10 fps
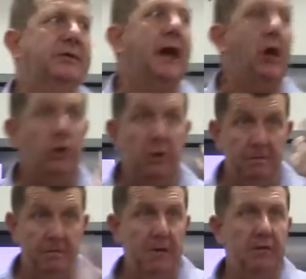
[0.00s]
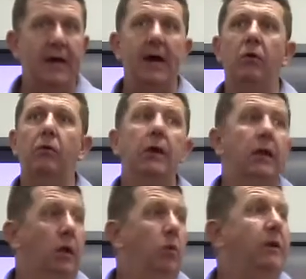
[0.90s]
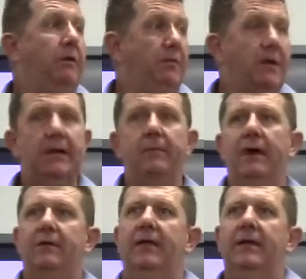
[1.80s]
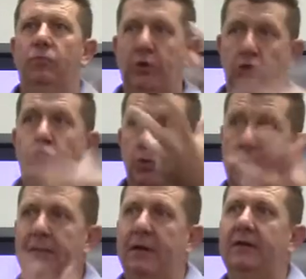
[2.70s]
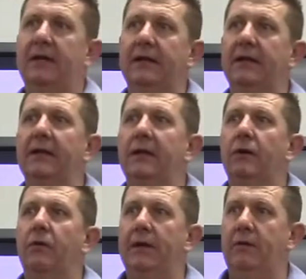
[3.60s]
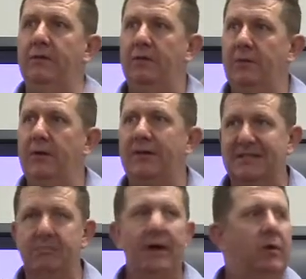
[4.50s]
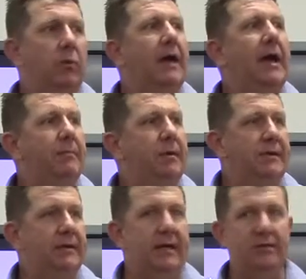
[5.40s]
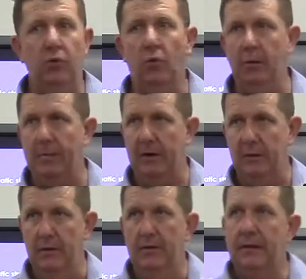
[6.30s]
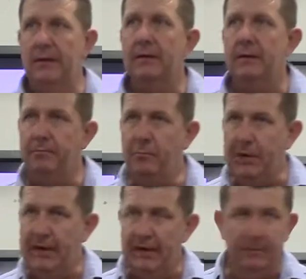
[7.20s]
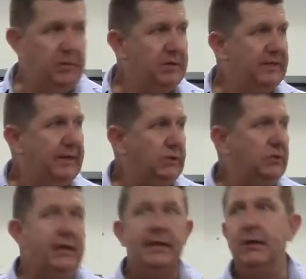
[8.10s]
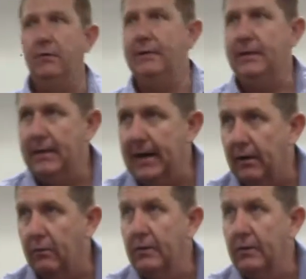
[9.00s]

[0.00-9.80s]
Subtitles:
how do you feel now when you think about that, when you talk about that, when you explain what happened. It's all about bringing the person into the here and the now.